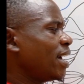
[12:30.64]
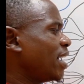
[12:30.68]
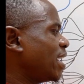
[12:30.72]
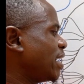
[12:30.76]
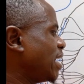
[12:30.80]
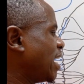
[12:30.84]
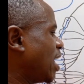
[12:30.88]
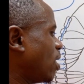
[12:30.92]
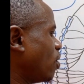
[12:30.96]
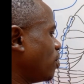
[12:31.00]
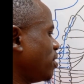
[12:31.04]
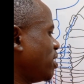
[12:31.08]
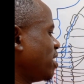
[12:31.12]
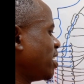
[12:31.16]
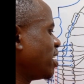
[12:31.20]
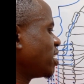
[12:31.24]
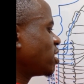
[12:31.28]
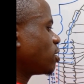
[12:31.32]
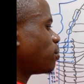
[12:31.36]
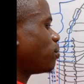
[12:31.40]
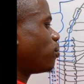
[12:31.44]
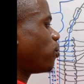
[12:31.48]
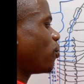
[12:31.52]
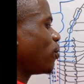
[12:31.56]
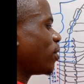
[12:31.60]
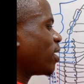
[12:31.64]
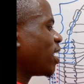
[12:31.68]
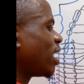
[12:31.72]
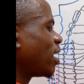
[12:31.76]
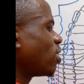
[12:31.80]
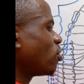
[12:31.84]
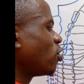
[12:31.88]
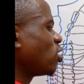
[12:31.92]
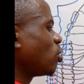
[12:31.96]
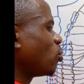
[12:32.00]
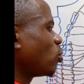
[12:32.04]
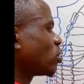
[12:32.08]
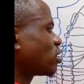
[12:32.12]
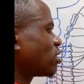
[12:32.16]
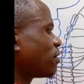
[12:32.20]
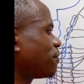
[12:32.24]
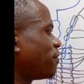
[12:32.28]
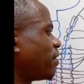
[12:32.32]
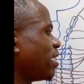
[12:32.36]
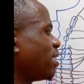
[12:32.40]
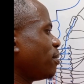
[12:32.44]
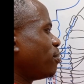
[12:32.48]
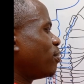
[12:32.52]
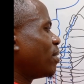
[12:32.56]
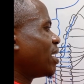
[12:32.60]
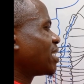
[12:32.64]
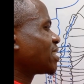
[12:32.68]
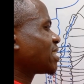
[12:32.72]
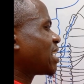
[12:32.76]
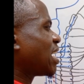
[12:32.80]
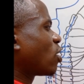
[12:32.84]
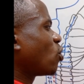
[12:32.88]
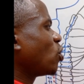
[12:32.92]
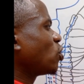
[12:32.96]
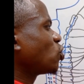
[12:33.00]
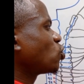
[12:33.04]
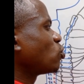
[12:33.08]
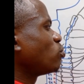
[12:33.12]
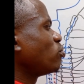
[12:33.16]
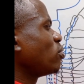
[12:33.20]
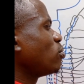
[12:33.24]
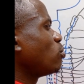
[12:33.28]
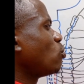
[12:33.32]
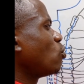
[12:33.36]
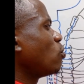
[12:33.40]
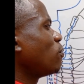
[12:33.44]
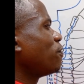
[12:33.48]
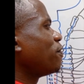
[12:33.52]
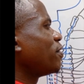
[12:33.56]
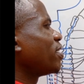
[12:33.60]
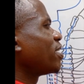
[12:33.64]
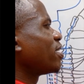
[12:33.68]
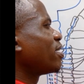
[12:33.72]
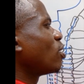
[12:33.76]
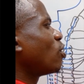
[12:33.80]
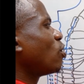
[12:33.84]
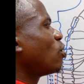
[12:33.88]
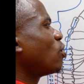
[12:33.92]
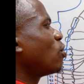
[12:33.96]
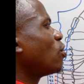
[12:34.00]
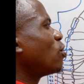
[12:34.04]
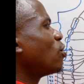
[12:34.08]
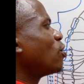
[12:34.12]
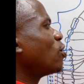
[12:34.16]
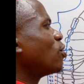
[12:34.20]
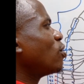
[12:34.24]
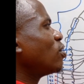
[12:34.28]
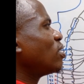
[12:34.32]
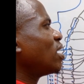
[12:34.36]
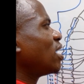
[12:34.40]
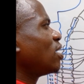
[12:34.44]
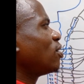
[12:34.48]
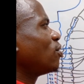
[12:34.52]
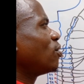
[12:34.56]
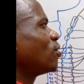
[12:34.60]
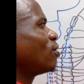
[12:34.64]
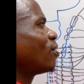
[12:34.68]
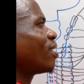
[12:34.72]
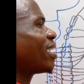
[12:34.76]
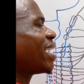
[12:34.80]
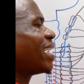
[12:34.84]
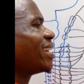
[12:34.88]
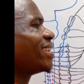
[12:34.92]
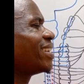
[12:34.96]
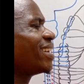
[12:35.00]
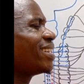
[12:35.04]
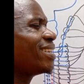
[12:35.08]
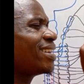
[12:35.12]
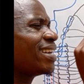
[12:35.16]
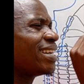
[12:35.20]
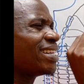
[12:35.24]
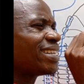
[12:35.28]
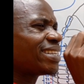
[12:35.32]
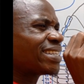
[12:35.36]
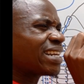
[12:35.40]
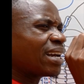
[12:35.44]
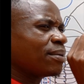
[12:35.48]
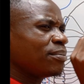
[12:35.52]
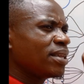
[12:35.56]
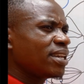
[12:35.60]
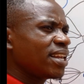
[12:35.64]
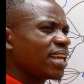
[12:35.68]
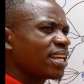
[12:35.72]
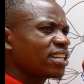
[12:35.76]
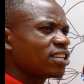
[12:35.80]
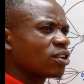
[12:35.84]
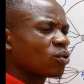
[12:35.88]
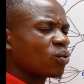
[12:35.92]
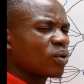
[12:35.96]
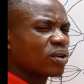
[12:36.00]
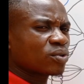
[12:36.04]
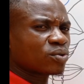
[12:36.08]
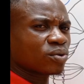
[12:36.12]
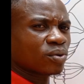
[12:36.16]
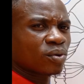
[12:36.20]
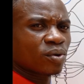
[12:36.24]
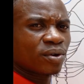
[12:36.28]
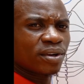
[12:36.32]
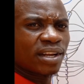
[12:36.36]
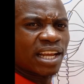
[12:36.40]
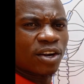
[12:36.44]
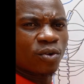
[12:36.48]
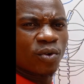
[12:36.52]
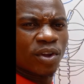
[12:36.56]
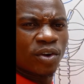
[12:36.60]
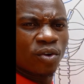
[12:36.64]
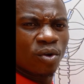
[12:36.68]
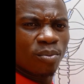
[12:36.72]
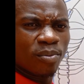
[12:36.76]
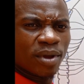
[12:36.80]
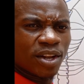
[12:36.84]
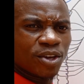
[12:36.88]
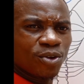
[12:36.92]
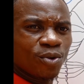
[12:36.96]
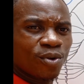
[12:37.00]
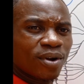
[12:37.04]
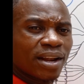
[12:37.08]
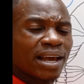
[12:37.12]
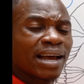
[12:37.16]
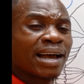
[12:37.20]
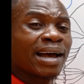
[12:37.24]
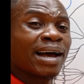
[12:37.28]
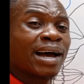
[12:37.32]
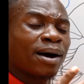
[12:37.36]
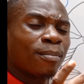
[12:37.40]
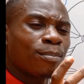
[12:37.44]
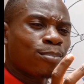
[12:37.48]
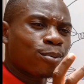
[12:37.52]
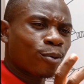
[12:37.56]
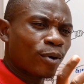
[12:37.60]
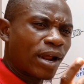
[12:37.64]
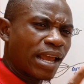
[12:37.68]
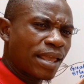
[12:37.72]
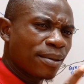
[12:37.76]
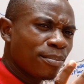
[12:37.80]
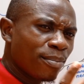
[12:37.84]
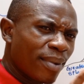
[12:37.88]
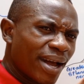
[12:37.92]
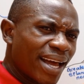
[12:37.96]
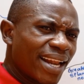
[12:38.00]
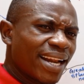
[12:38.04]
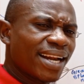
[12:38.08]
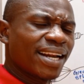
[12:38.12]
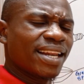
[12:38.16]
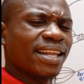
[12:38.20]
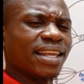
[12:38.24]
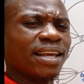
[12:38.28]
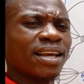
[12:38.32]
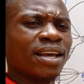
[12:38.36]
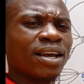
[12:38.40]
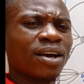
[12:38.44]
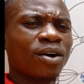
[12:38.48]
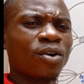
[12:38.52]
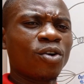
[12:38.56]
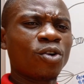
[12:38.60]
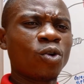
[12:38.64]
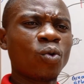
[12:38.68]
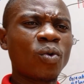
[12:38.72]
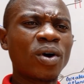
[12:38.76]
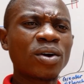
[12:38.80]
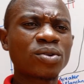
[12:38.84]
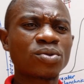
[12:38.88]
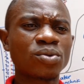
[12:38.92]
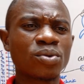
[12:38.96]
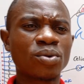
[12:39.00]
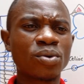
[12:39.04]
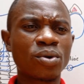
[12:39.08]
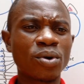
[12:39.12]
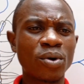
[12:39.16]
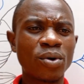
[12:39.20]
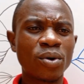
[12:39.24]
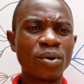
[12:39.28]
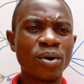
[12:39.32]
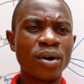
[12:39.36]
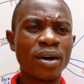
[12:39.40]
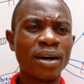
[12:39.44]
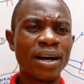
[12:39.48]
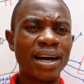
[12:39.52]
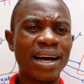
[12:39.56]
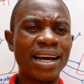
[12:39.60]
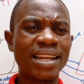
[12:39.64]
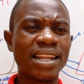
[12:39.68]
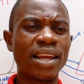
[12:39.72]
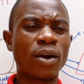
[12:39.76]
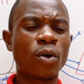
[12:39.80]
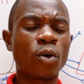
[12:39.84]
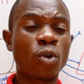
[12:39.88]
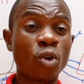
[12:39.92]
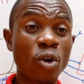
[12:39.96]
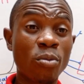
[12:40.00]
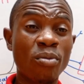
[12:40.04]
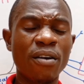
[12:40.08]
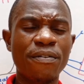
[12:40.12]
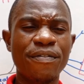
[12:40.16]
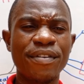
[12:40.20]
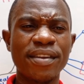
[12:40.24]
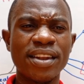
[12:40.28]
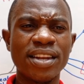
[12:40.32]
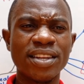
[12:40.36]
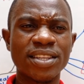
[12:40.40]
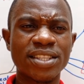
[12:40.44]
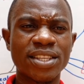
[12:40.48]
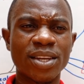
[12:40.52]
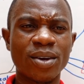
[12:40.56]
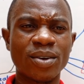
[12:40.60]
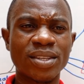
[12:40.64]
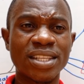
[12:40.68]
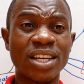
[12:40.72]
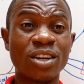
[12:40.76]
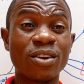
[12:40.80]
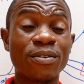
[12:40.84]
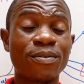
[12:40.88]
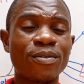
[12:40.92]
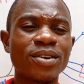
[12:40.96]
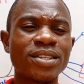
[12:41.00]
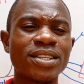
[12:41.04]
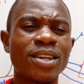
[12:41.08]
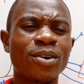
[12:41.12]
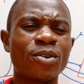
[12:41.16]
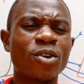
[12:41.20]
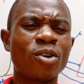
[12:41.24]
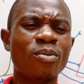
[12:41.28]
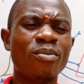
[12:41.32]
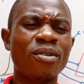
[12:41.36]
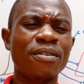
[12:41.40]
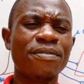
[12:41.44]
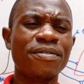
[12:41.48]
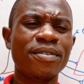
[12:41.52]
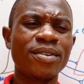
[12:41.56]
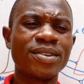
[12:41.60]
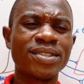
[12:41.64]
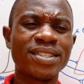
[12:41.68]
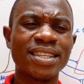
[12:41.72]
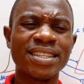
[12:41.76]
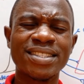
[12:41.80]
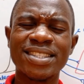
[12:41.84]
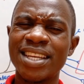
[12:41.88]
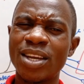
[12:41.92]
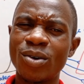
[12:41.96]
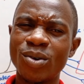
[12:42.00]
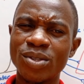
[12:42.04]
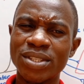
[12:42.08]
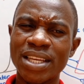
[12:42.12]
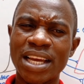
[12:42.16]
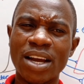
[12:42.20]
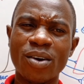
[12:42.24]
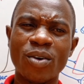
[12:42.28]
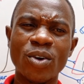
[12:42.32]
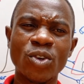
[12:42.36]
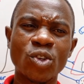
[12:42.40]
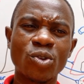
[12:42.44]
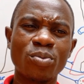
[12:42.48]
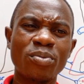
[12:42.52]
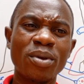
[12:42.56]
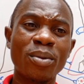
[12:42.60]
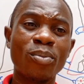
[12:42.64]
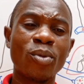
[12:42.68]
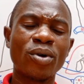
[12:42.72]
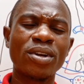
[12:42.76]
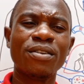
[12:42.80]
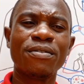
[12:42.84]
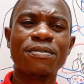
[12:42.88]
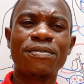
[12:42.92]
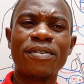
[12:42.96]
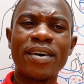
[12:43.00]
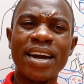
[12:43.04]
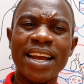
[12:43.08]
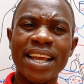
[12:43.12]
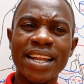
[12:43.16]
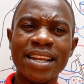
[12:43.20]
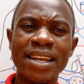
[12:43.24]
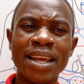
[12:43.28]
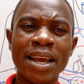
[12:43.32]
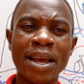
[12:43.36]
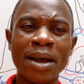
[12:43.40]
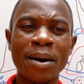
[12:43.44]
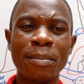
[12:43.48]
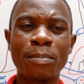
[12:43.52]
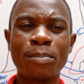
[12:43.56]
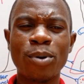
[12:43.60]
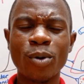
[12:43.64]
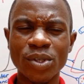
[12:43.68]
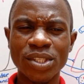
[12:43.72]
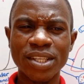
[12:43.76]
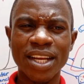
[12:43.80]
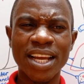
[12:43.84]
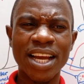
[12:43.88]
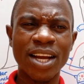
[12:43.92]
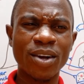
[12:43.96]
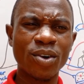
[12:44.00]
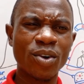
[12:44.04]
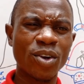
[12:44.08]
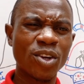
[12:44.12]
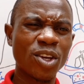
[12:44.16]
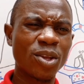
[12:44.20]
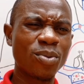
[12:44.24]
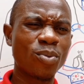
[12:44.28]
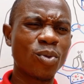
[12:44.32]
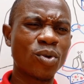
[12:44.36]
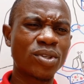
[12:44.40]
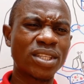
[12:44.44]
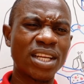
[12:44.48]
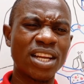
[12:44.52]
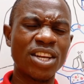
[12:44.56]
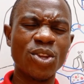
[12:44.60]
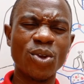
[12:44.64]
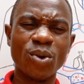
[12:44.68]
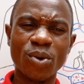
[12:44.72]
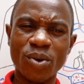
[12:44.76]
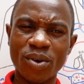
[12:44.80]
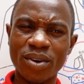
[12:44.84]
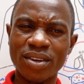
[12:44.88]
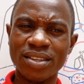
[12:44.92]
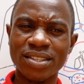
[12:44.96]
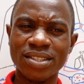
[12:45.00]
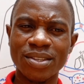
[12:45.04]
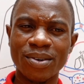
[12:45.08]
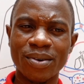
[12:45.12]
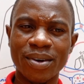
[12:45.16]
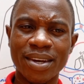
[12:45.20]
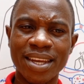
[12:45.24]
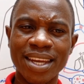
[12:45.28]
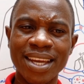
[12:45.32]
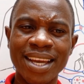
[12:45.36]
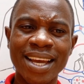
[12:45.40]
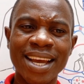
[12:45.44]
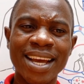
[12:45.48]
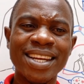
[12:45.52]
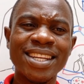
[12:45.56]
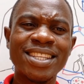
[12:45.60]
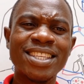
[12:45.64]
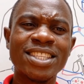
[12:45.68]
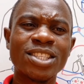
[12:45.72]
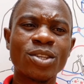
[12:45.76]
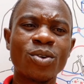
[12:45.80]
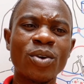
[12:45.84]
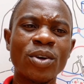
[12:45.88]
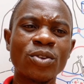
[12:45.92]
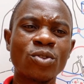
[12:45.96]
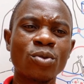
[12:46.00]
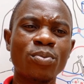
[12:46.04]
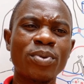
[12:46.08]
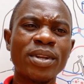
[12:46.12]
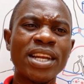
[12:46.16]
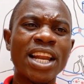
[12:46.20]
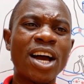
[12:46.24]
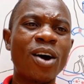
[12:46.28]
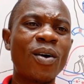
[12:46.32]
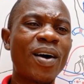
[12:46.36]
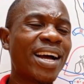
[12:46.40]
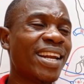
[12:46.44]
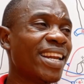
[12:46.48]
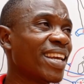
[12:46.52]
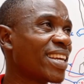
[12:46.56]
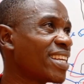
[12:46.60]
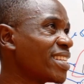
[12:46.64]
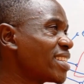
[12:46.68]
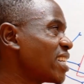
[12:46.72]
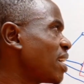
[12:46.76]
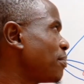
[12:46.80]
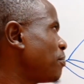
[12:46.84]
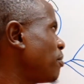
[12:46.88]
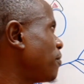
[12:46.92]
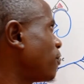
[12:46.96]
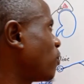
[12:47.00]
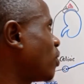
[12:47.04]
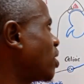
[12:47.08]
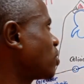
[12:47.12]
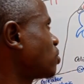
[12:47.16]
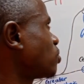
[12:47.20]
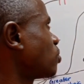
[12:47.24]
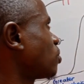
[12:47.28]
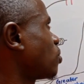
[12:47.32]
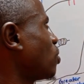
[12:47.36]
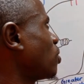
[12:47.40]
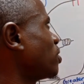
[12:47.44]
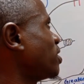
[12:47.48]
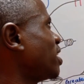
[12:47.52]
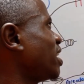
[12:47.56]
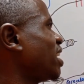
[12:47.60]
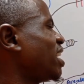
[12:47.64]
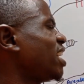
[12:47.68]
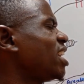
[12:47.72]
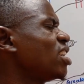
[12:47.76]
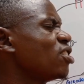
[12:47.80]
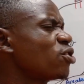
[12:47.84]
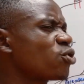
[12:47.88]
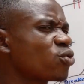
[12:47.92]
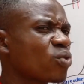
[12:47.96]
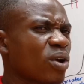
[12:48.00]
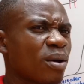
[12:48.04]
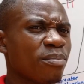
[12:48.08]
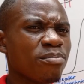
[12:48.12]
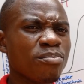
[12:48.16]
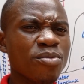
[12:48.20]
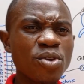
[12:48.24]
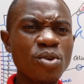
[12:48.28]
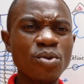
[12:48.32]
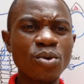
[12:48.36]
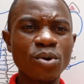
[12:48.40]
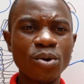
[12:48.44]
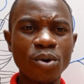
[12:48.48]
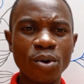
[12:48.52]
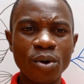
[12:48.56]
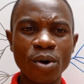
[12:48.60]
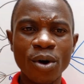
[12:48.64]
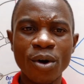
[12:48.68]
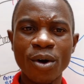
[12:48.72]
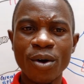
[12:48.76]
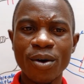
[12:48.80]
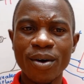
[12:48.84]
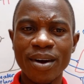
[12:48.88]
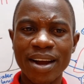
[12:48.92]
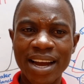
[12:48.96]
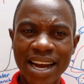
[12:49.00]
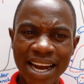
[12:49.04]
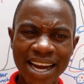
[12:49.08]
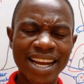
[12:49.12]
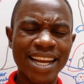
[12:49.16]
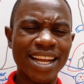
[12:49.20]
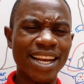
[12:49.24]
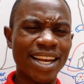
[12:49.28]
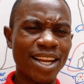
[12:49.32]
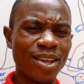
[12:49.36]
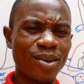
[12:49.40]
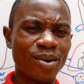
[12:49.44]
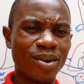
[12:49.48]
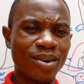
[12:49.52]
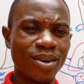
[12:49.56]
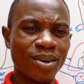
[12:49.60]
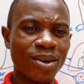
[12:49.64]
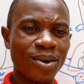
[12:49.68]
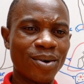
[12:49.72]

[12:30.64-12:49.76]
Now, these preganglionic motor fibers are going to be moving all along and then they terminate in what we call the adrenal medulla, primarily on what we call the chromaffin cells. And of course, the chromaffin cells are going to be modified postganglionic motor neurons. Okay, this is going to be now an example of what we call the intramural ganglion.